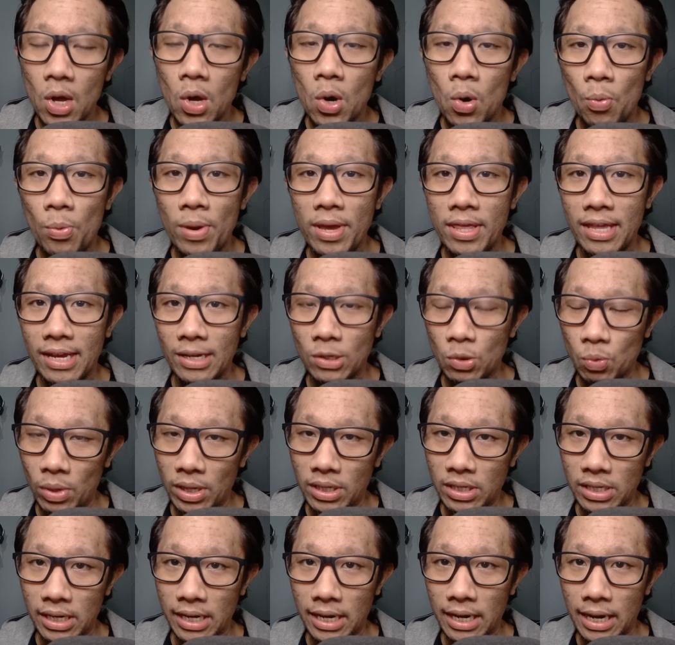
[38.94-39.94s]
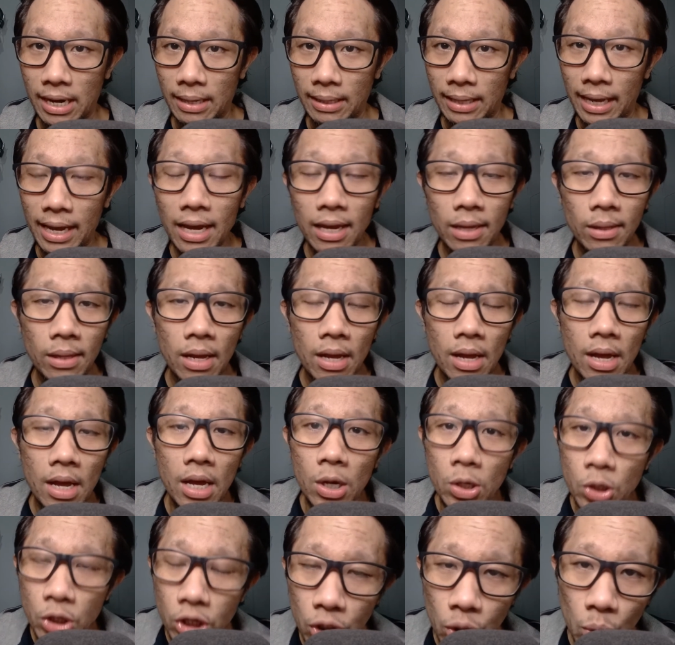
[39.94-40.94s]
with us once again. And
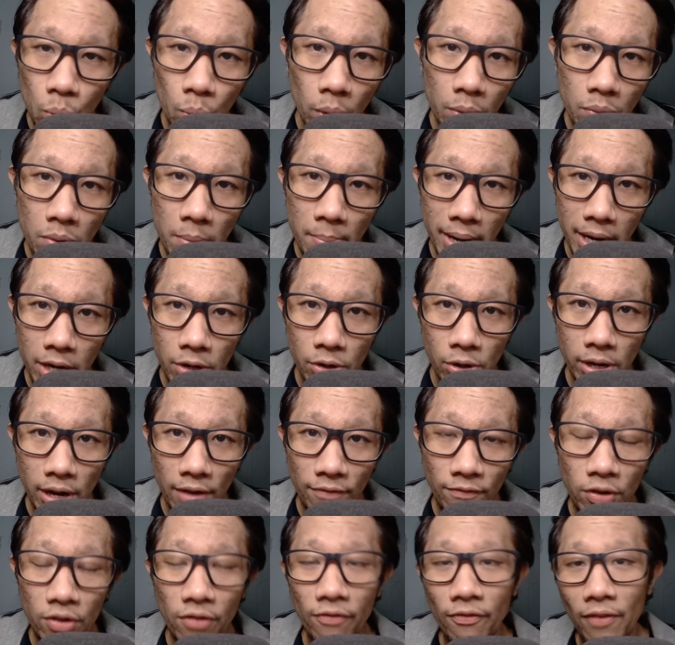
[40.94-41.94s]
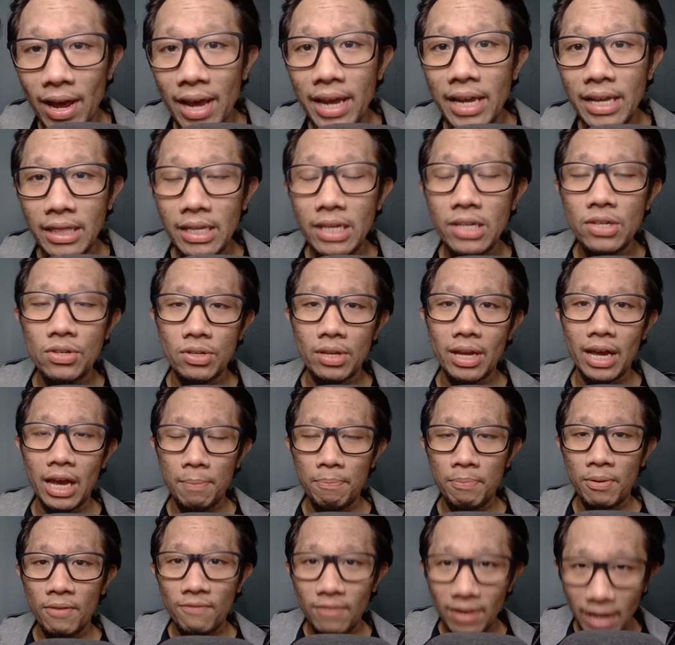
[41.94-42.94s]
just a quick reminder, if you find these
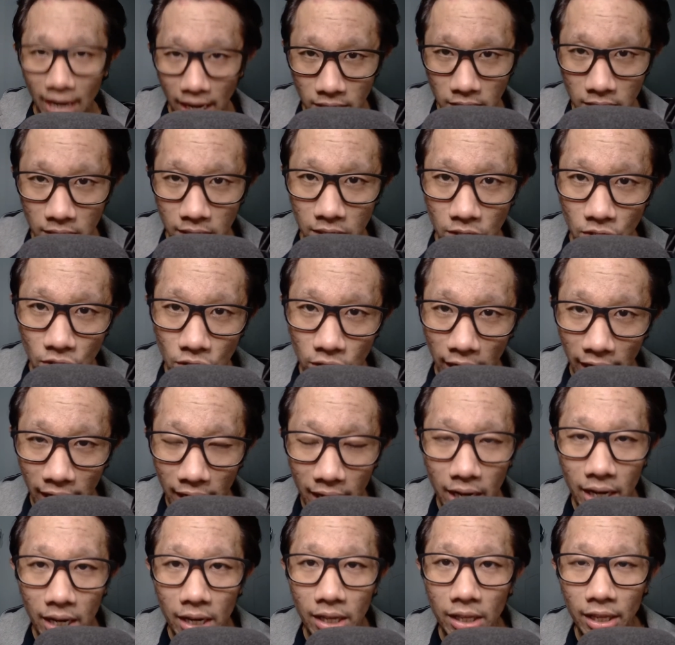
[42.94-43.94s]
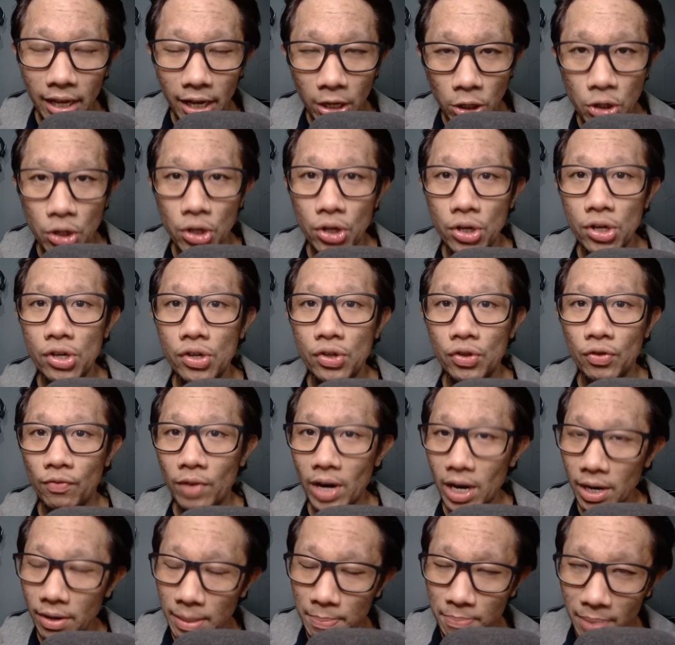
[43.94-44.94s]
type of lessons and lectures
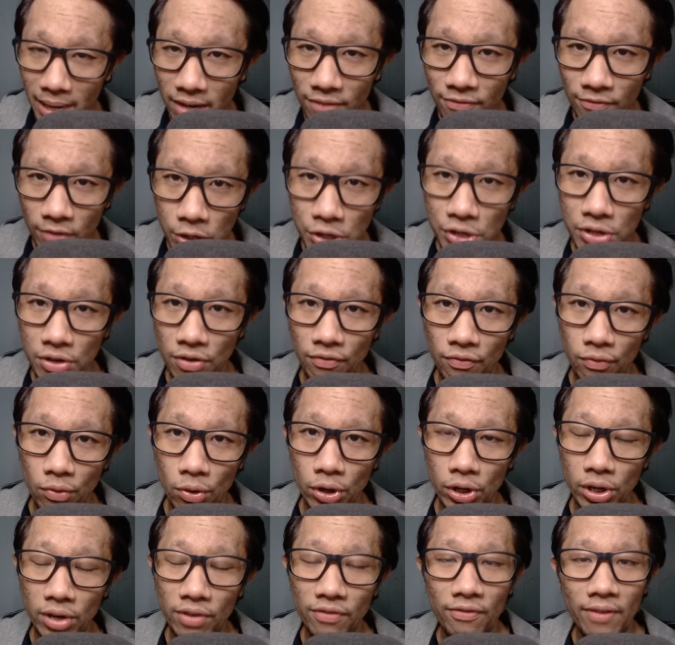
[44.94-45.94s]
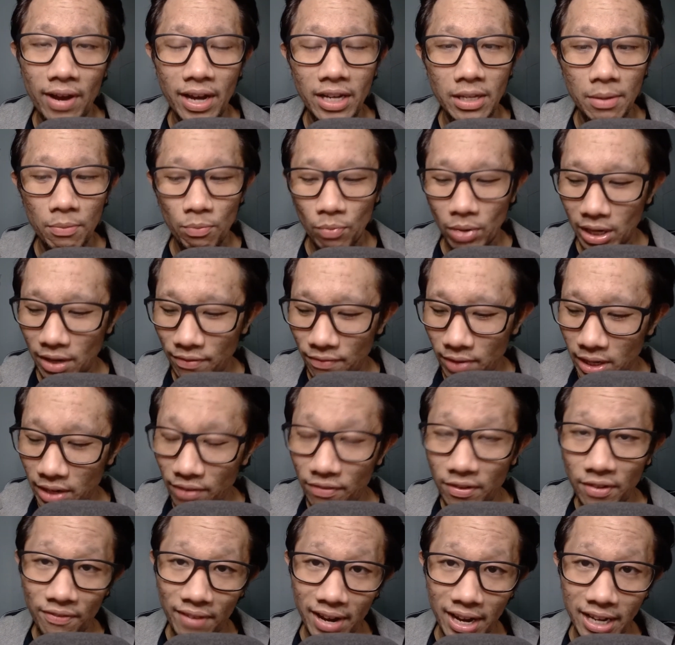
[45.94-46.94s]
very beneficial for you, find them relevant,
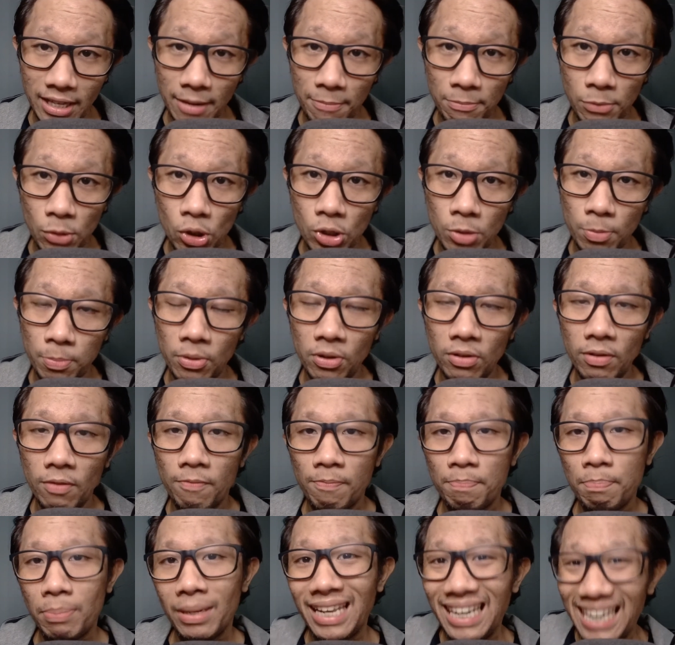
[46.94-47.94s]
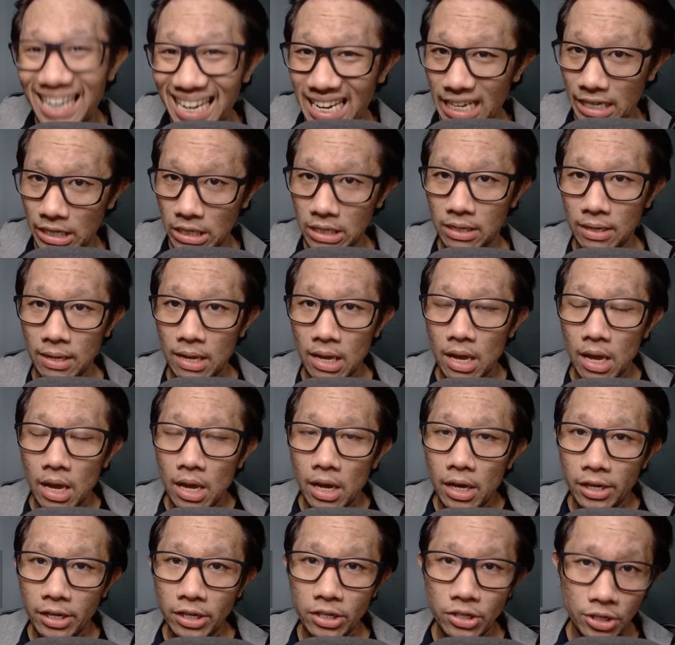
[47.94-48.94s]
if you find them useful, please
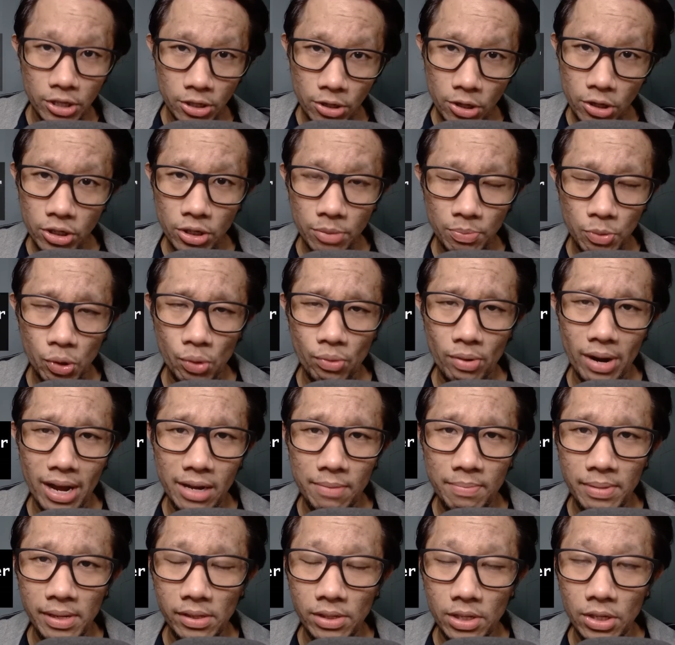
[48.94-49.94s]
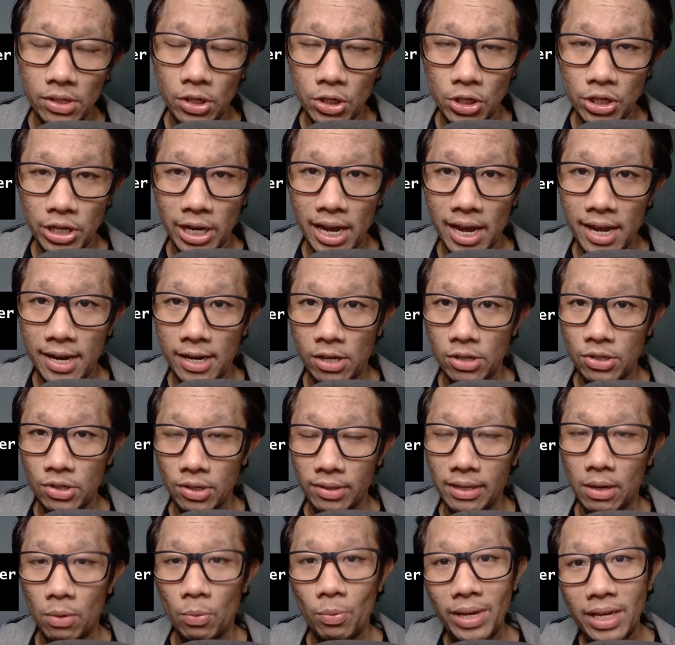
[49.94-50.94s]
consider subscribing to the channel so
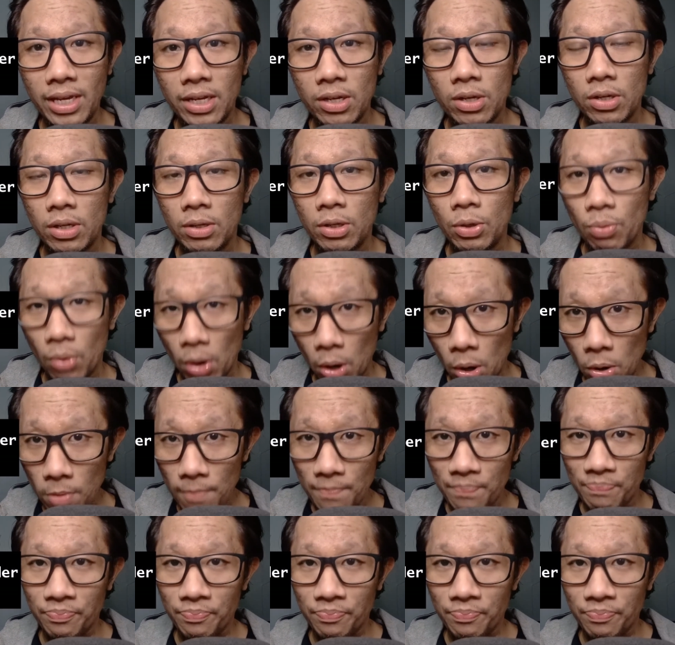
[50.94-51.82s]
that we could grow